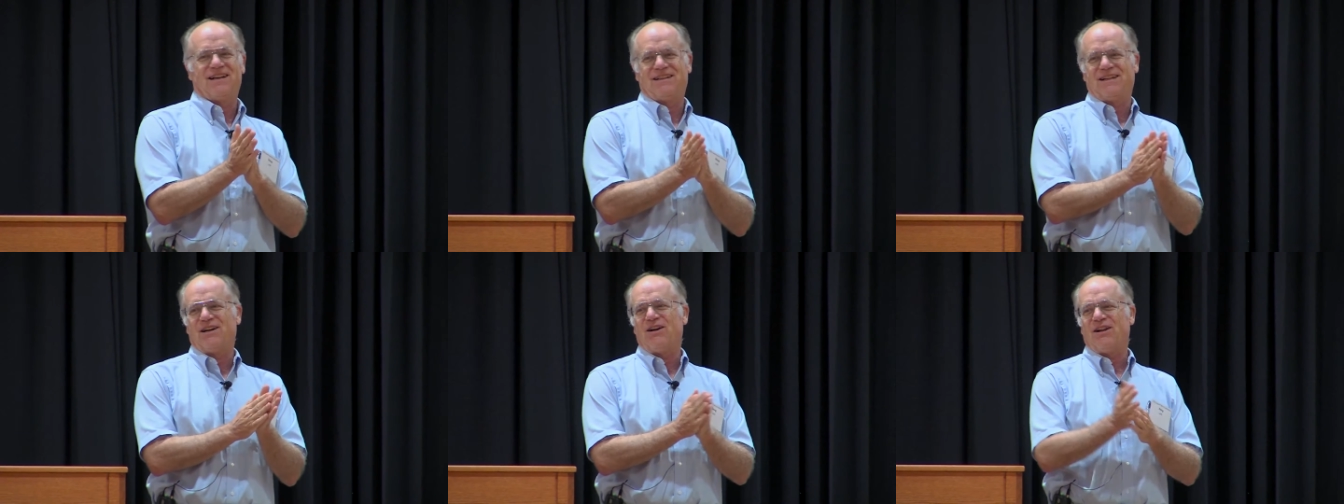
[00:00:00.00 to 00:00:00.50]

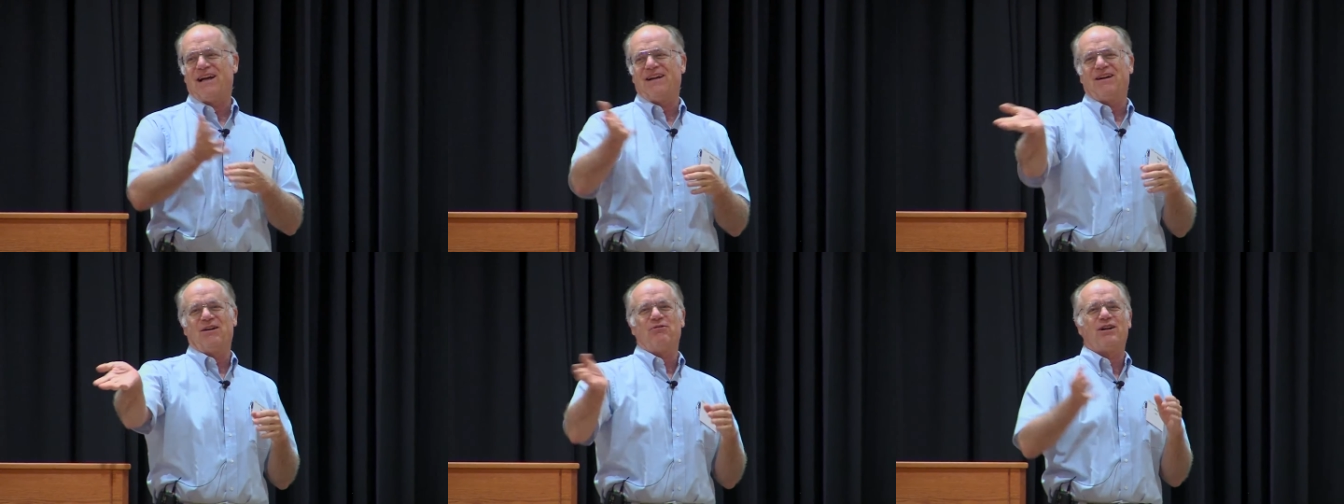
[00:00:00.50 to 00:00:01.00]
Daryl,
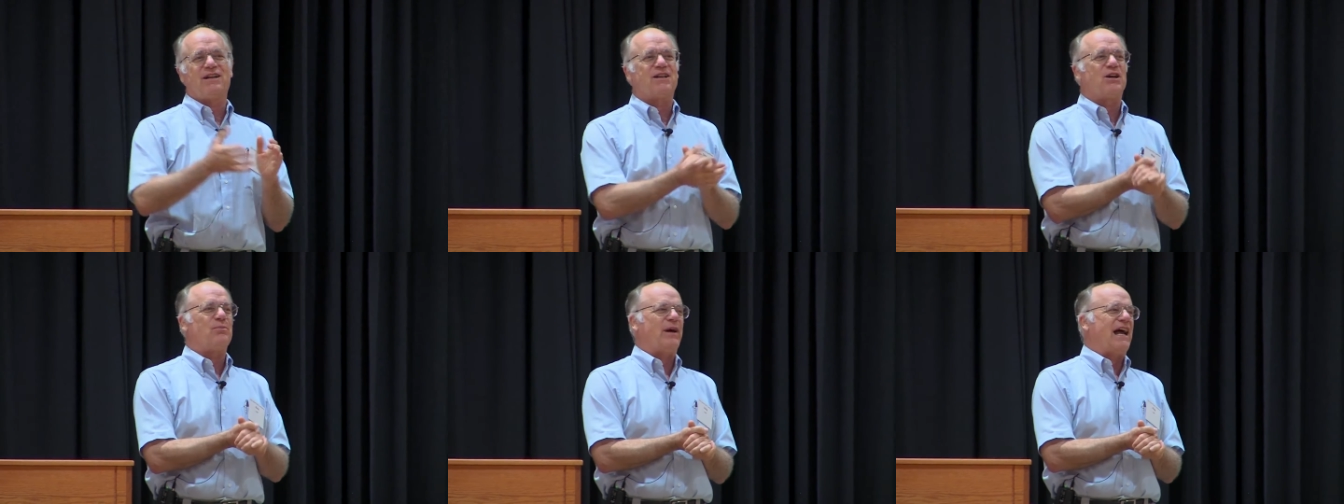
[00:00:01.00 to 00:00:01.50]
I wanted to
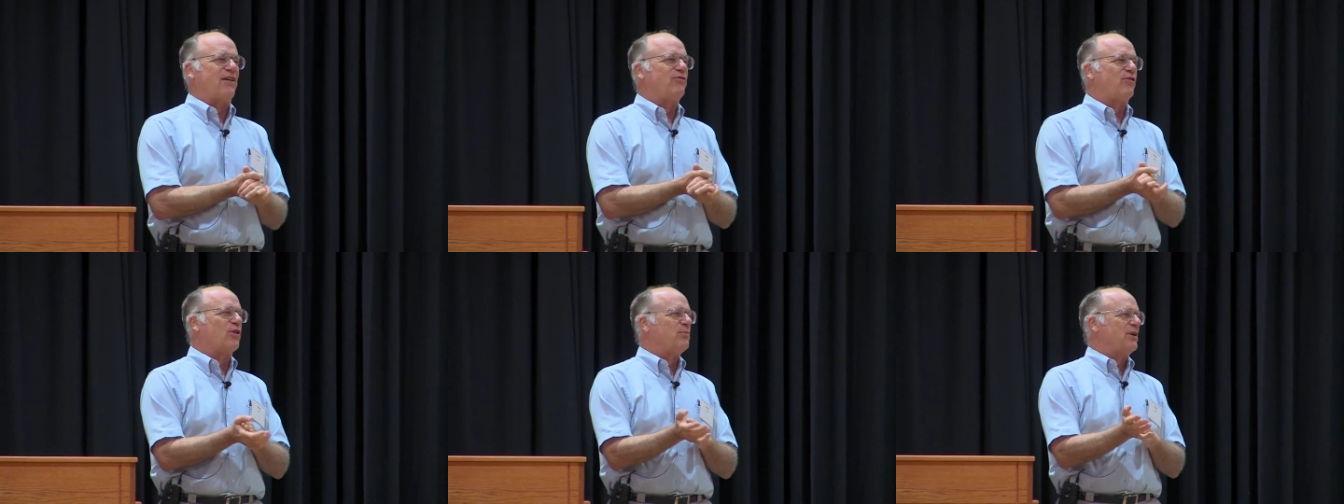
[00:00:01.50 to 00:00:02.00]
go back
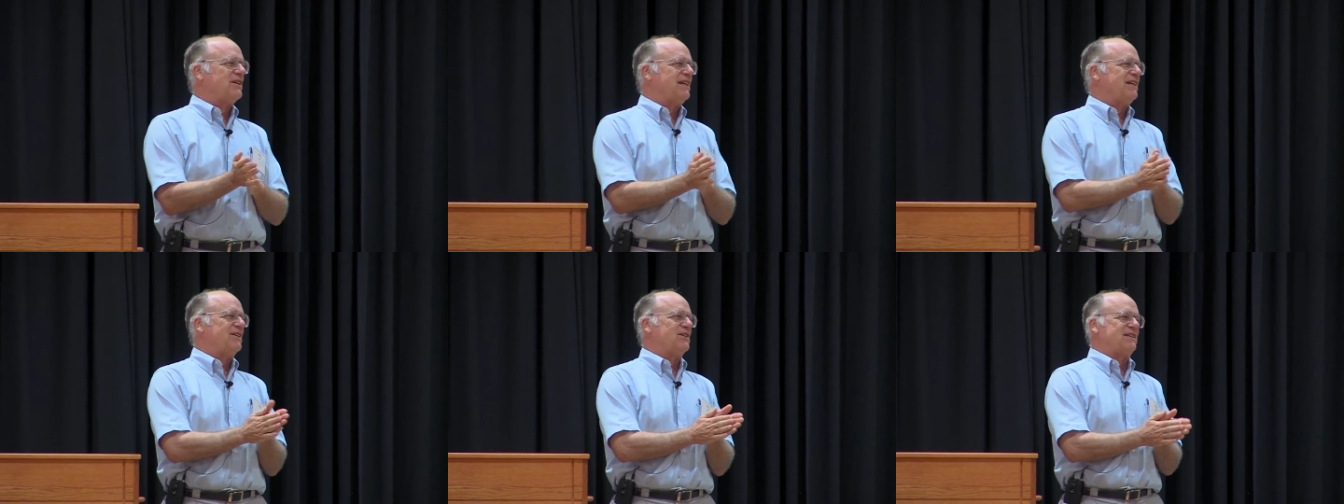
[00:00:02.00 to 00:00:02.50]
4 billion
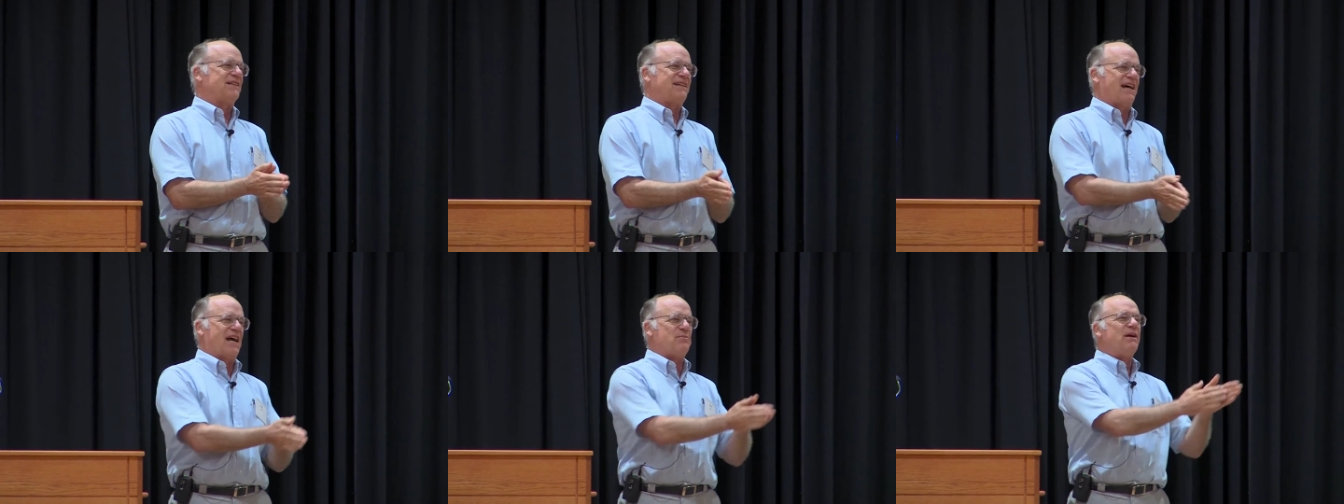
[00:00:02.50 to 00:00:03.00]
years in
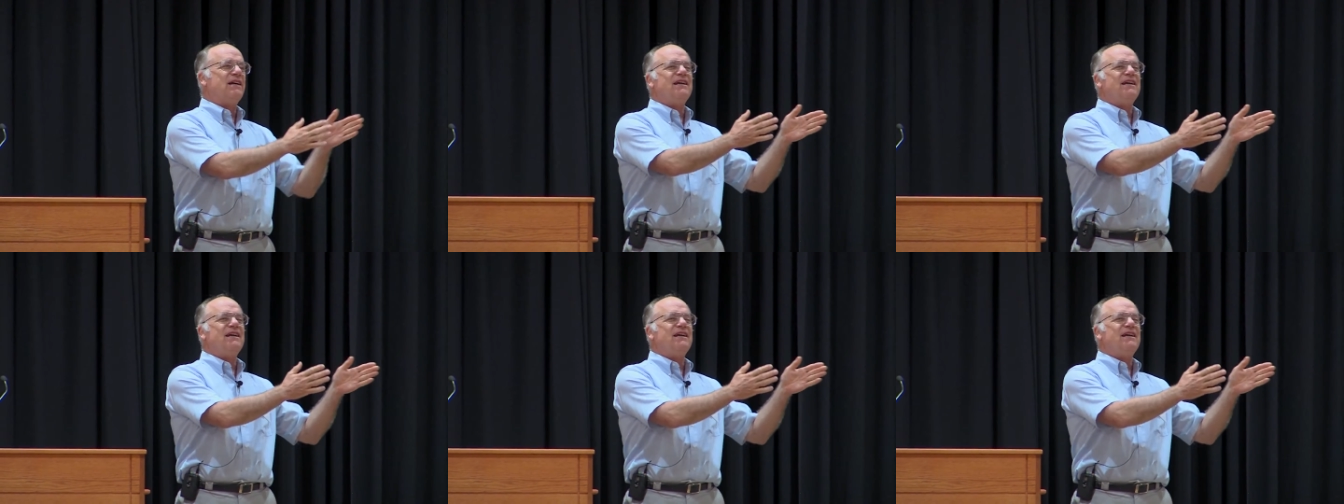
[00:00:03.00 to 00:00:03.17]
time